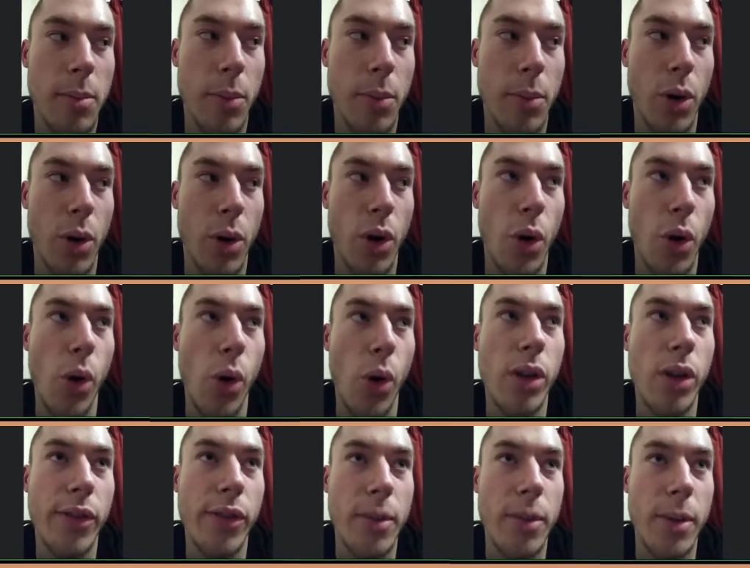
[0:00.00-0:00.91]
but
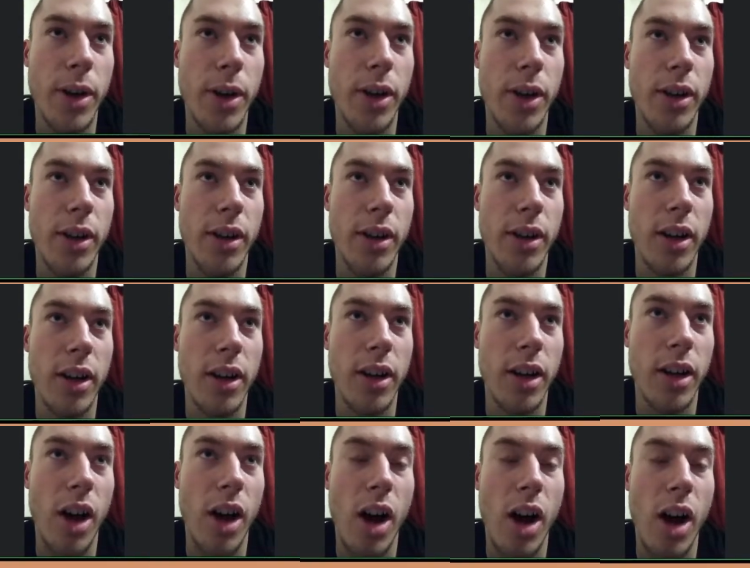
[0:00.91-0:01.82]
all of them are
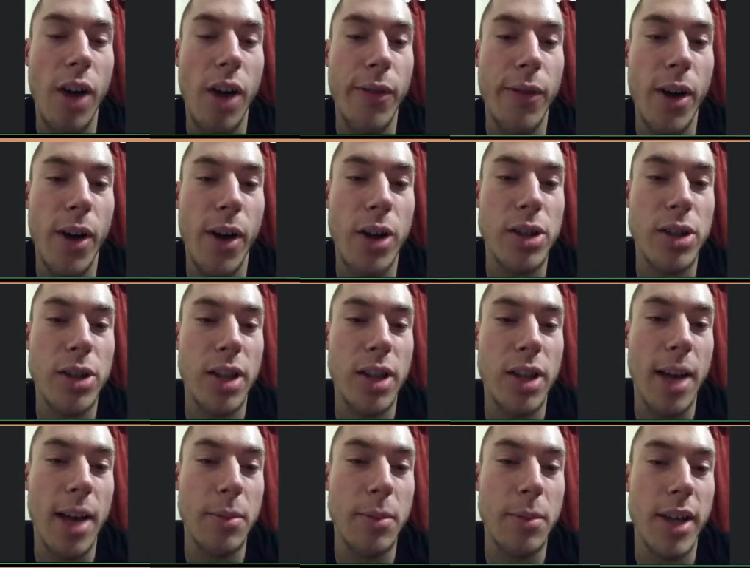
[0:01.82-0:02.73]
half-assed
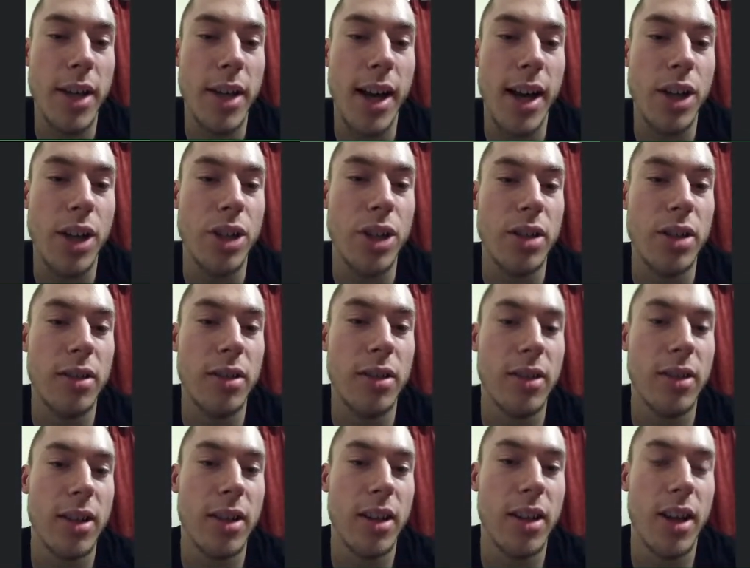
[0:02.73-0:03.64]
slapdash.
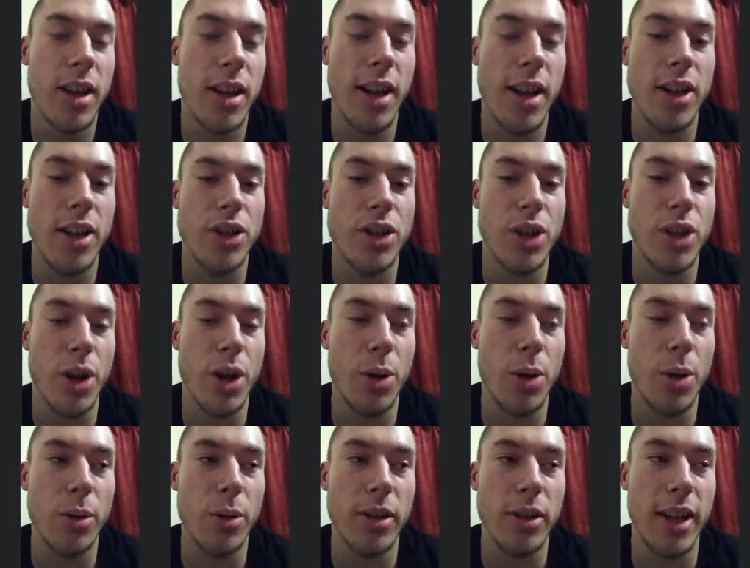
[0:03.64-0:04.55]
And
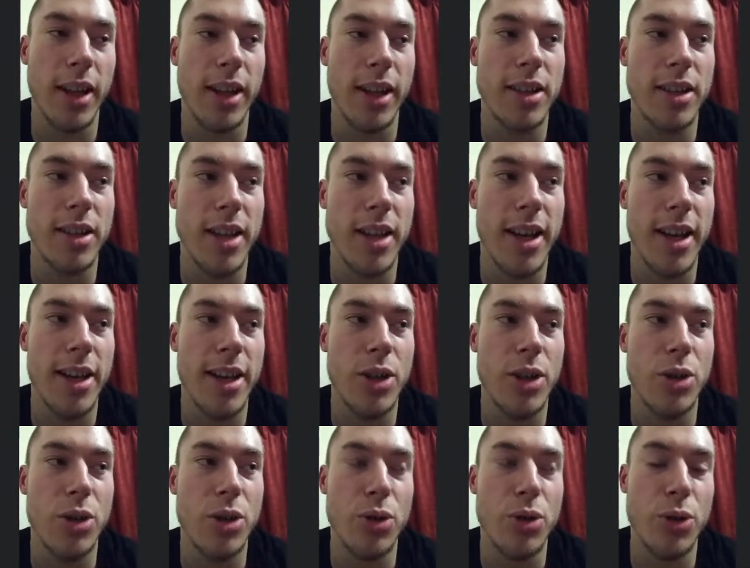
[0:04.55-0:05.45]
so, like I say, he
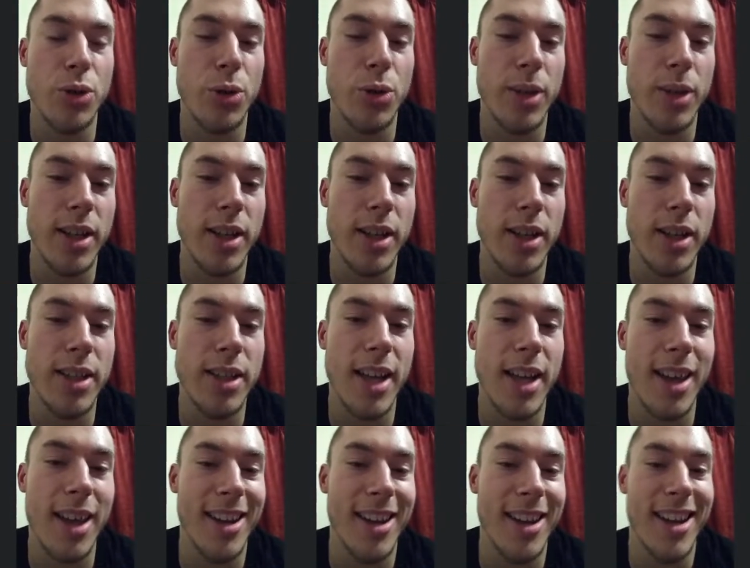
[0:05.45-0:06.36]
doesn't truly
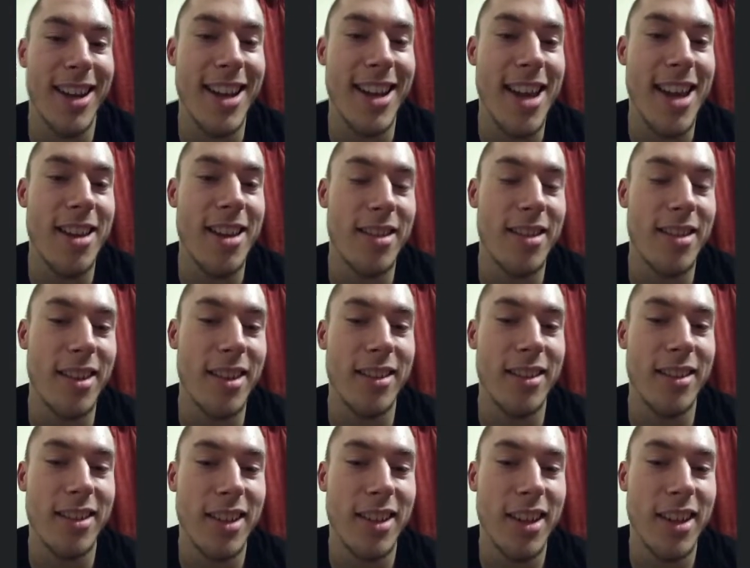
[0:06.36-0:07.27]
excel in anything.
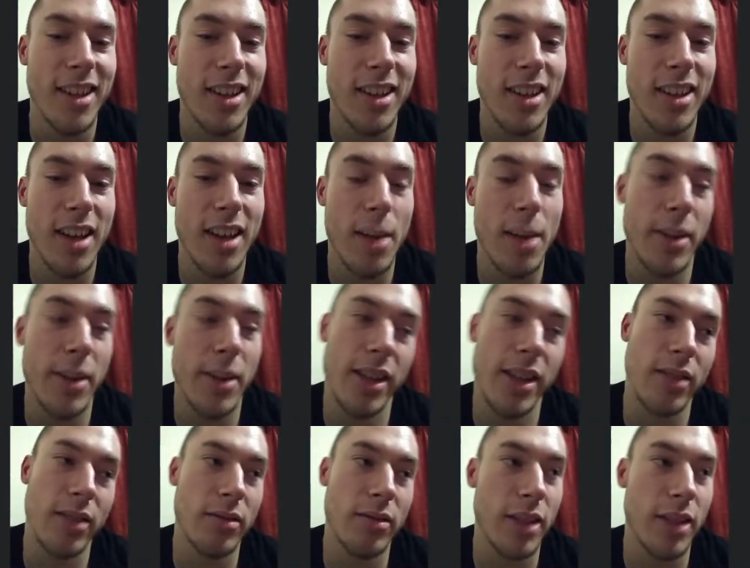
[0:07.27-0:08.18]
I
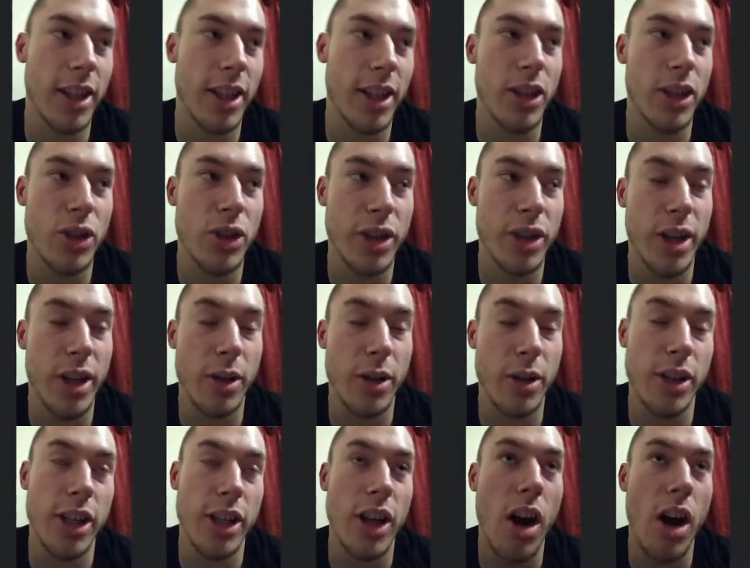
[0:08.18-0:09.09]
mean, he
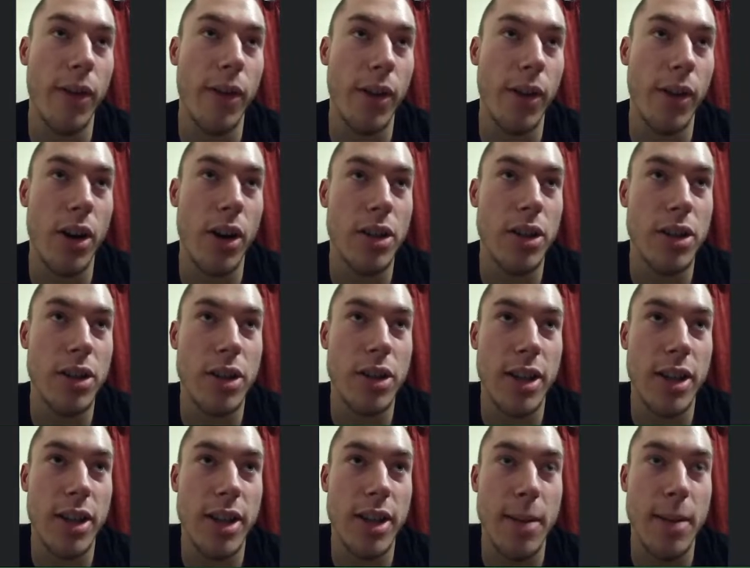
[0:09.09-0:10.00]

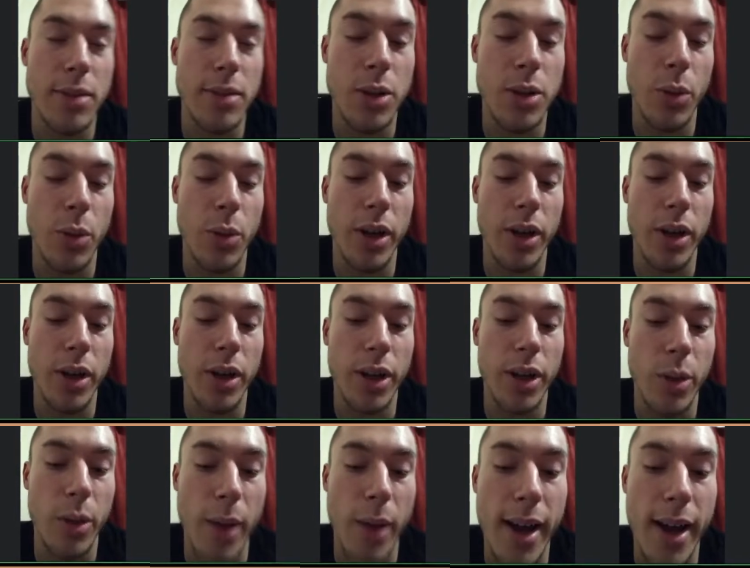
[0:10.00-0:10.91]
half-assed attempts to work in
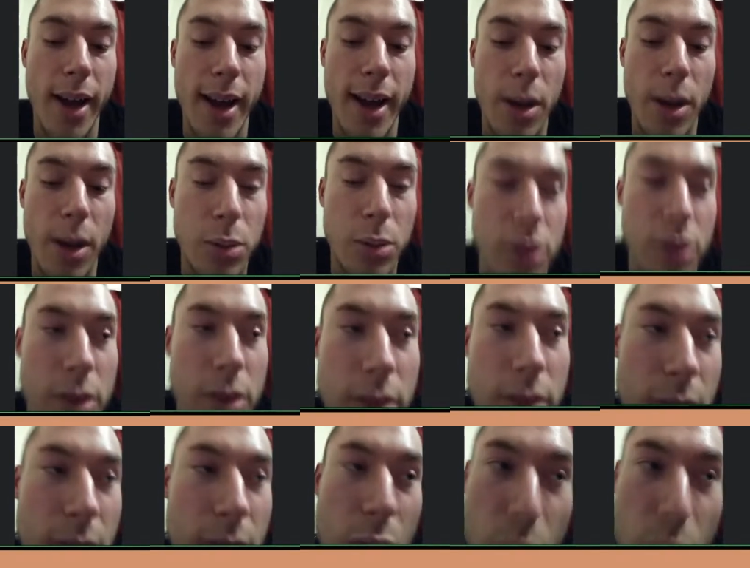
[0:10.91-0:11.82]
a warehouse,
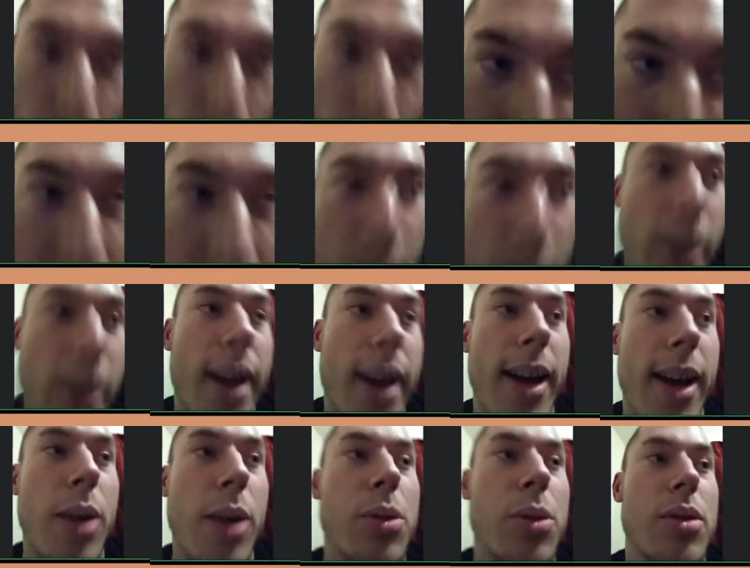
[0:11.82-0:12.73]
couldn't work in a
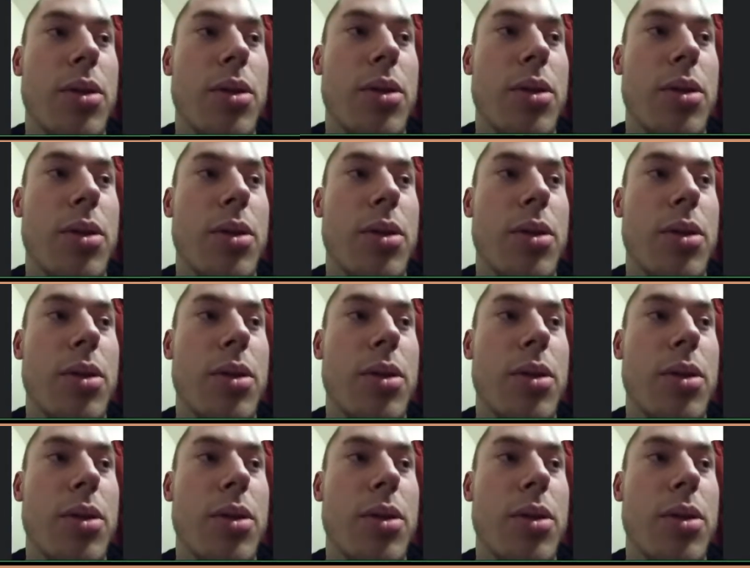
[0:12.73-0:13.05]
warehouse.